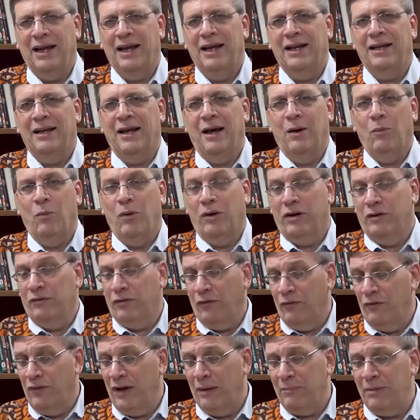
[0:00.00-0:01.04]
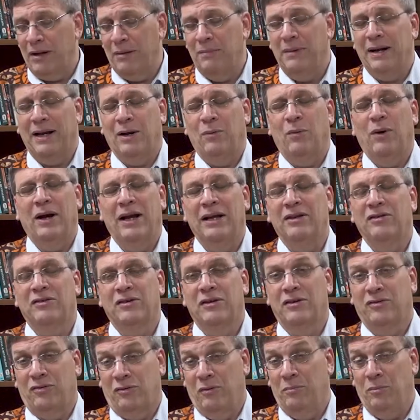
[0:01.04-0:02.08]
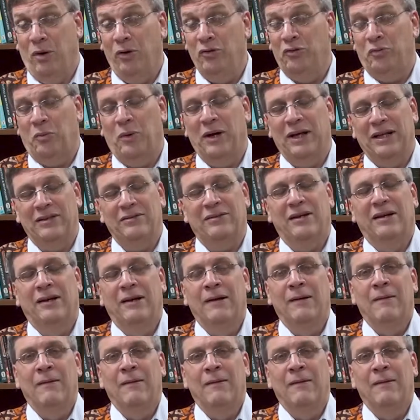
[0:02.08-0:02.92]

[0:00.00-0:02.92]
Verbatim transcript: and a wonderful family in many ways, in most ways.